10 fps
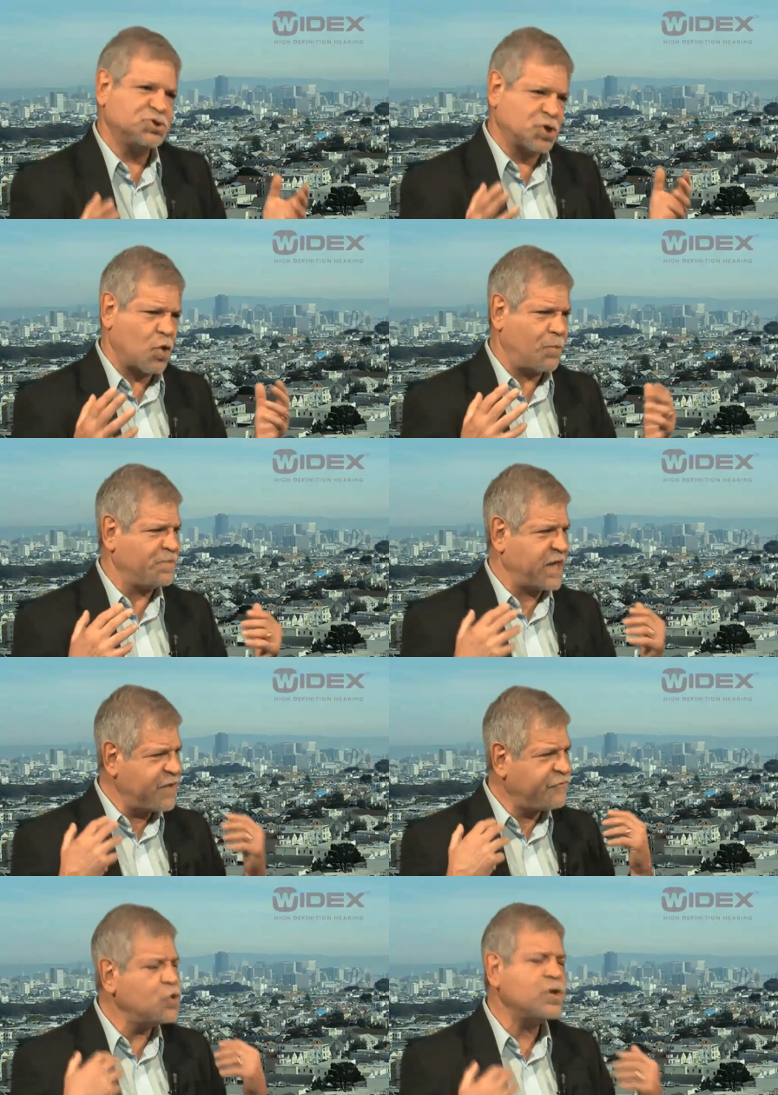So
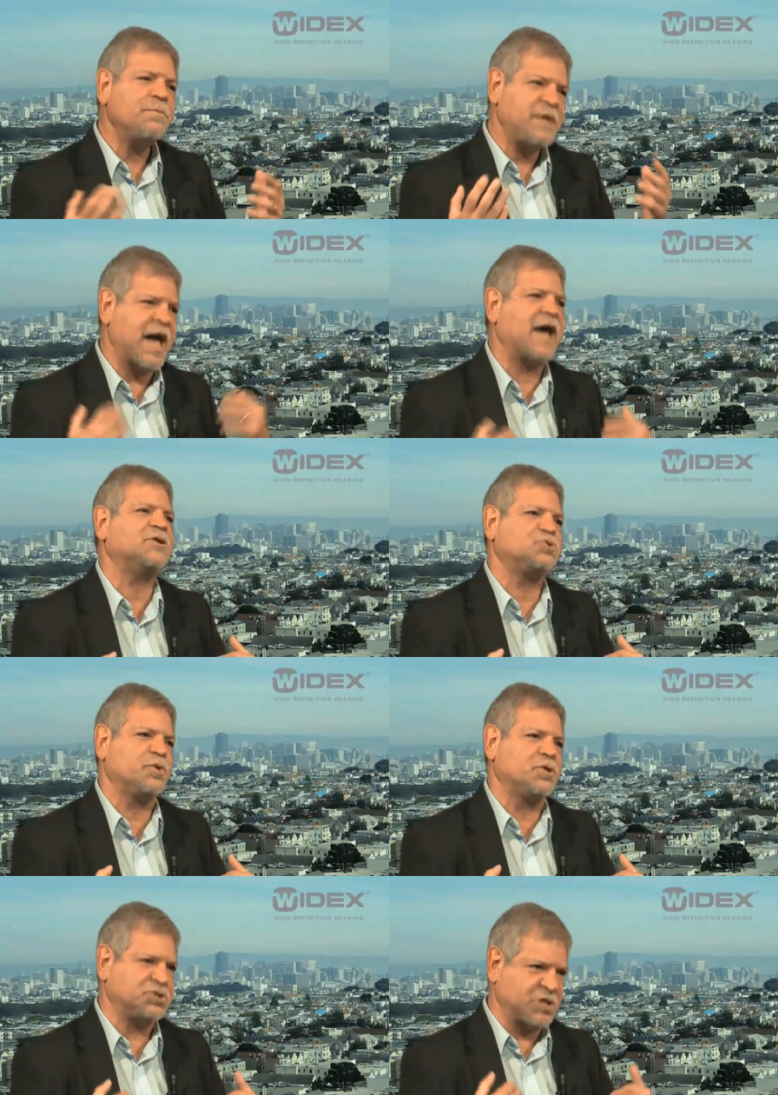if you can be honest
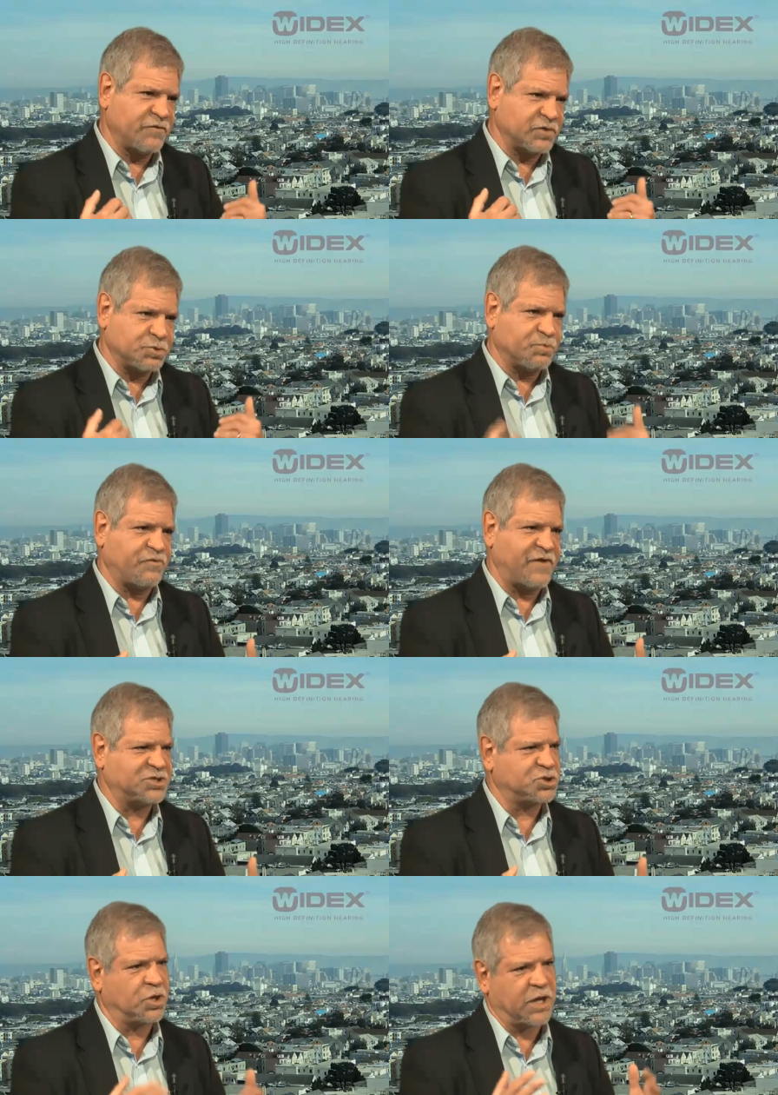with yourself as a
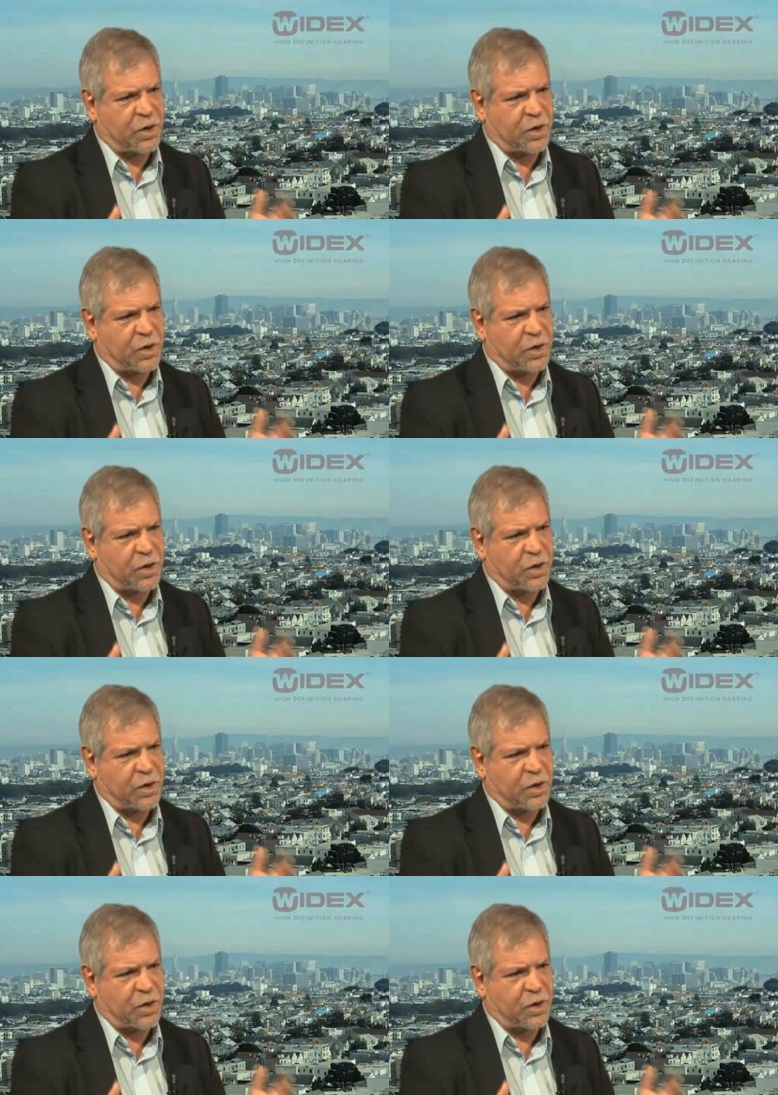professional